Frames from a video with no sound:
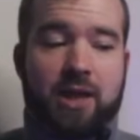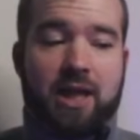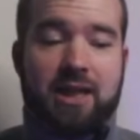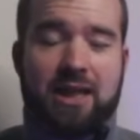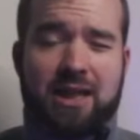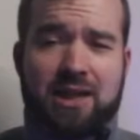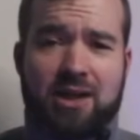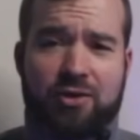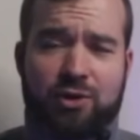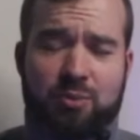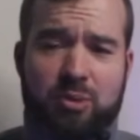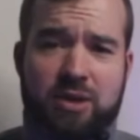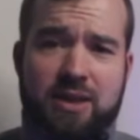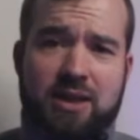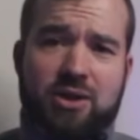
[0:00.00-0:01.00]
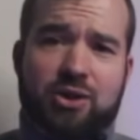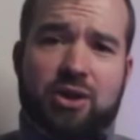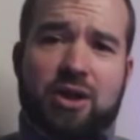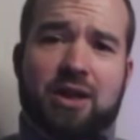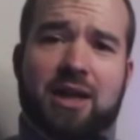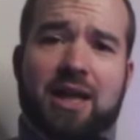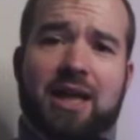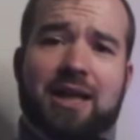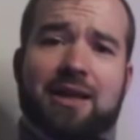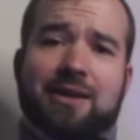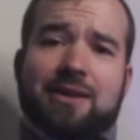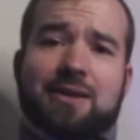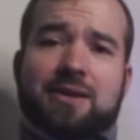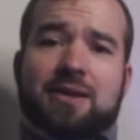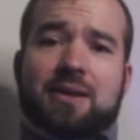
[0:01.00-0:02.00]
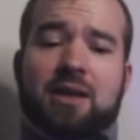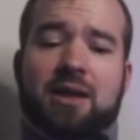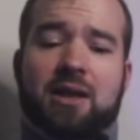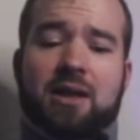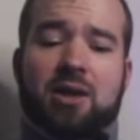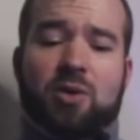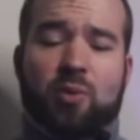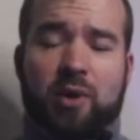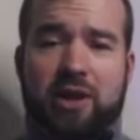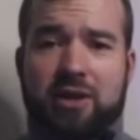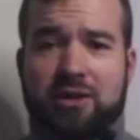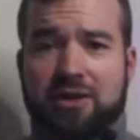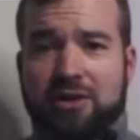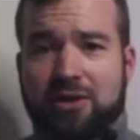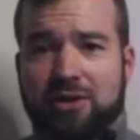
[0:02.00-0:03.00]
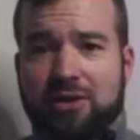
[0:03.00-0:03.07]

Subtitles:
I think another position is when